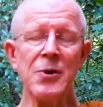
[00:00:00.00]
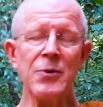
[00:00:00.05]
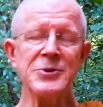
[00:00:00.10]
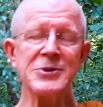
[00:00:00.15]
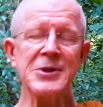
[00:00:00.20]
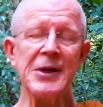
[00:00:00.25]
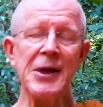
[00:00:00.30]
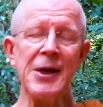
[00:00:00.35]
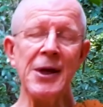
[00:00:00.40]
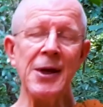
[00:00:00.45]
it was
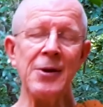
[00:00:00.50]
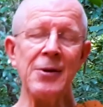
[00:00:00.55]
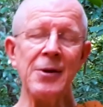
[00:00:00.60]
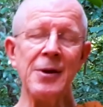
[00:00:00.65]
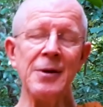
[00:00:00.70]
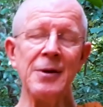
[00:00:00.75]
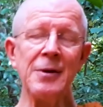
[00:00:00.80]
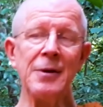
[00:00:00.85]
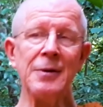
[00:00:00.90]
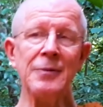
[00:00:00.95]
an
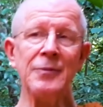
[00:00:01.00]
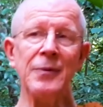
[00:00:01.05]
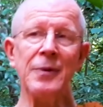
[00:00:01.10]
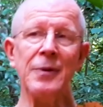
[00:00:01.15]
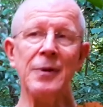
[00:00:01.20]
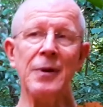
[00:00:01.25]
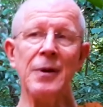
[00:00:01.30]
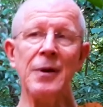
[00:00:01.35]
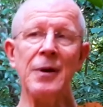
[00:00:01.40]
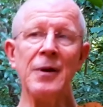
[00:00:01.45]
area
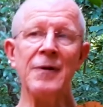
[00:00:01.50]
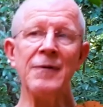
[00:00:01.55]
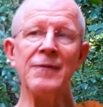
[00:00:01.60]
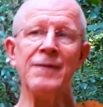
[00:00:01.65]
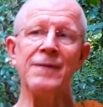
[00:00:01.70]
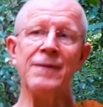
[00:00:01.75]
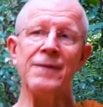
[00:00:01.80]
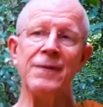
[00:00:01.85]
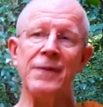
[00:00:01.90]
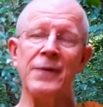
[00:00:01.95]
of,
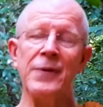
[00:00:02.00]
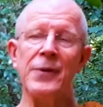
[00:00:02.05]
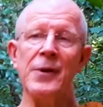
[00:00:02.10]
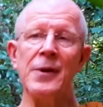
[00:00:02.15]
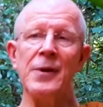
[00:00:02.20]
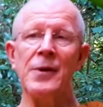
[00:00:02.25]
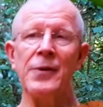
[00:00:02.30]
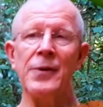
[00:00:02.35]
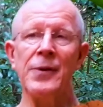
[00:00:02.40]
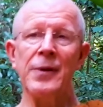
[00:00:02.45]

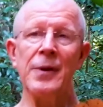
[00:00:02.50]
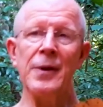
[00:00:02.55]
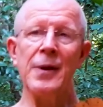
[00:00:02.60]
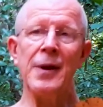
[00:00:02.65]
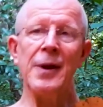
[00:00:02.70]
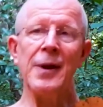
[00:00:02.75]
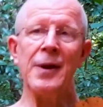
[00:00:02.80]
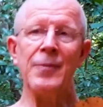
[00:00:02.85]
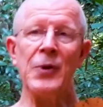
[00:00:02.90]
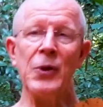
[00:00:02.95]

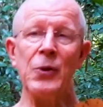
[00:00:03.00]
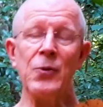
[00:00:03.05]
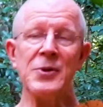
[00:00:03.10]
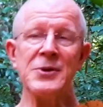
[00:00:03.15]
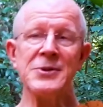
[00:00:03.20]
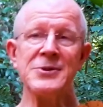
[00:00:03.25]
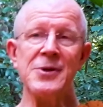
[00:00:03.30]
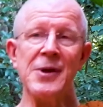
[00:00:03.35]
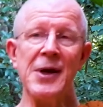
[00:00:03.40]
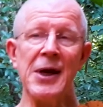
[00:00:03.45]

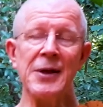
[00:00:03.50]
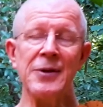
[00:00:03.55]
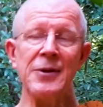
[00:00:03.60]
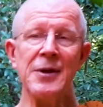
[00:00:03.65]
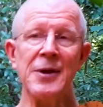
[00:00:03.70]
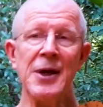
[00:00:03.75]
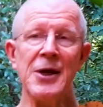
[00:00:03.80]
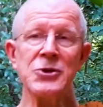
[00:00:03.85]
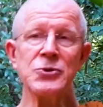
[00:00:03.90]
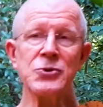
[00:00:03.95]
because you had the
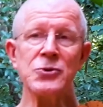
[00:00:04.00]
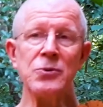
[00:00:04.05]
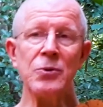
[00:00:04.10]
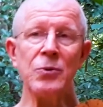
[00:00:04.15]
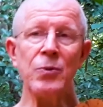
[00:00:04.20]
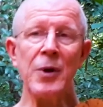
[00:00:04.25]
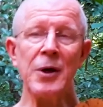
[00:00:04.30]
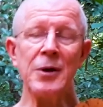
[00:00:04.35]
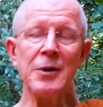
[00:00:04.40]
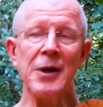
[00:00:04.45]
National
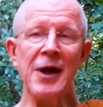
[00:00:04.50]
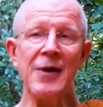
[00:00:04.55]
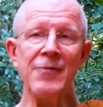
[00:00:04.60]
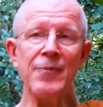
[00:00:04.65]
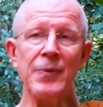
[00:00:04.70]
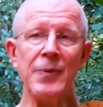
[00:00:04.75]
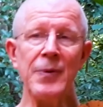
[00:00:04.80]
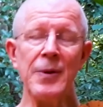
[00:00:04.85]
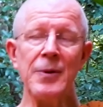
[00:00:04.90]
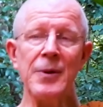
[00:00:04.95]

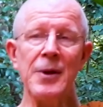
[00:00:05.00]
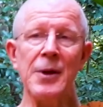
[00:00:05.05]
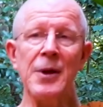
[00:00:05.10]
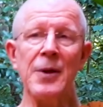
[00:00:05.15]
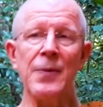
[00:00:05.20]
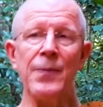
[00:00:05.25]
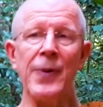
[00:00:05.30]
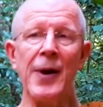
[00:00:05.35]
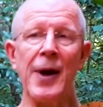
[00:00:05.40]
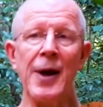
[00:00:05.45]
Wildlife
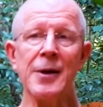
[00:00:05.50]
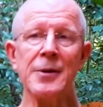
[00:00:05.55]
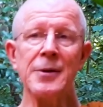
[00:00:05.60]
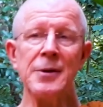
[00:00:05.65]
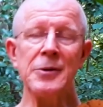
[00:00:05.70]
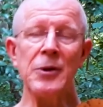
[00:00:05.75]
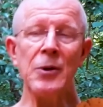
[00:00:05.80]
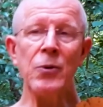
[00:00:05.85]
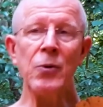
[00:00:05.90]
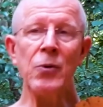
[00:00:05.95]
Park
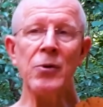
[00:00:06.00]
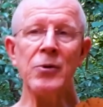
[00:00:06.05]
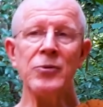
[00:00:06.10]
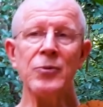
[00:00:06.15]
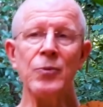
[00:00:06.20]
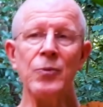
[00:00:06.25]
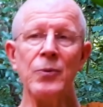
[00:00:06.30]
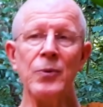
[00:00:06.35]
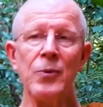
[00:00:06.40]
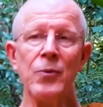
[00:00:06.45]
in the north,
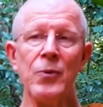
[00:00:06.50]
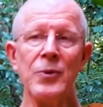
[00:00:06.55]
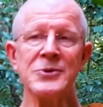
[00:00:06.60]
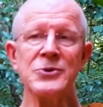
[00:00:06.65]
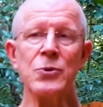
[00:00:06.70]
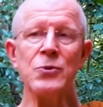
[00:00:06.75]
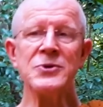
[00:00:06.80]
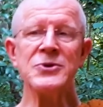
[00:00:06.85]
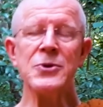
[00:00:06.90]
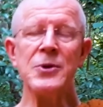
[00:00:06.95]
was
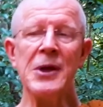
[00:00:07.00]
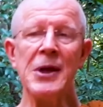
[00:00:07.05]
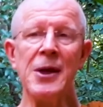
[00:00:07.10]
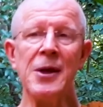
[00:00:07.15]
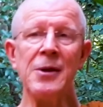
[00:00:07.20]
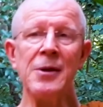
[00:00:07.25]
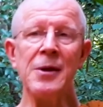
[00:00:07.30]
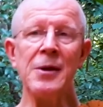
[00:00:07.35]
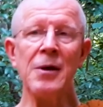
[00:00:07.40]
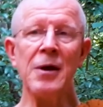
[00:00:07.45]
also an
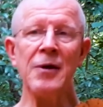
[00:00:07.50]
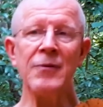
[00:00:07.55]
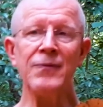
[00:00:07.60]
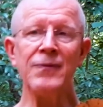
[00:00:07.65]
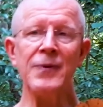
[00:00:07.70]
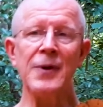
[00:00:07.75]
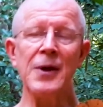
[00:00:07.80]
area of